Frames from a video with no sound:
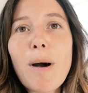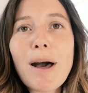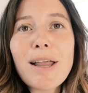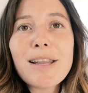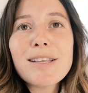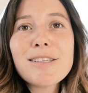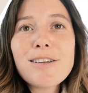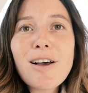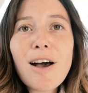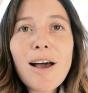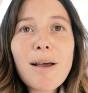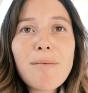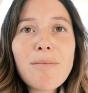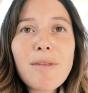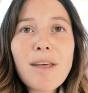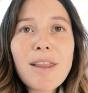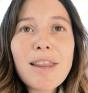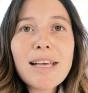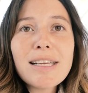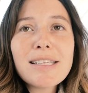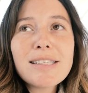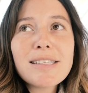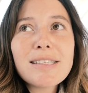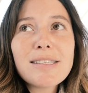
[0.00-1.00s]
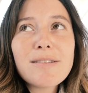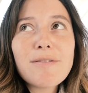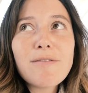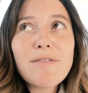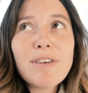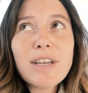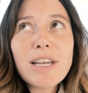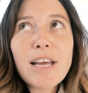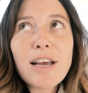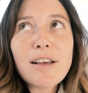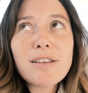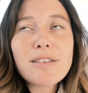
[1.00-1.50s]
By the time that this
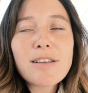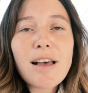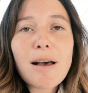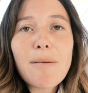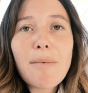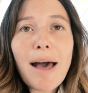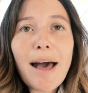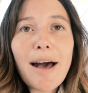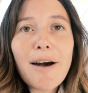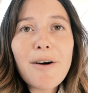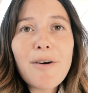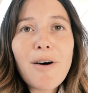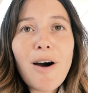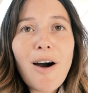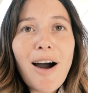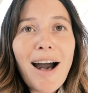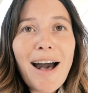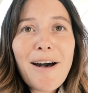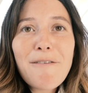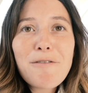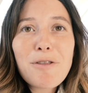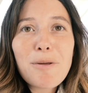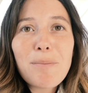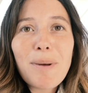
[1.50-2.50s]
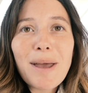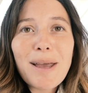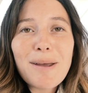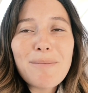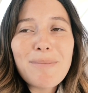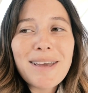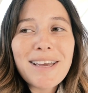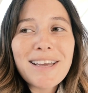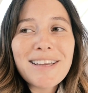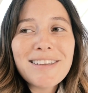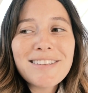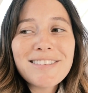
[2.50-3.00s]
video's come out, I'll have the
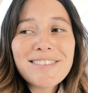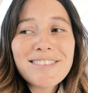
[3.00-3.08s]
baby.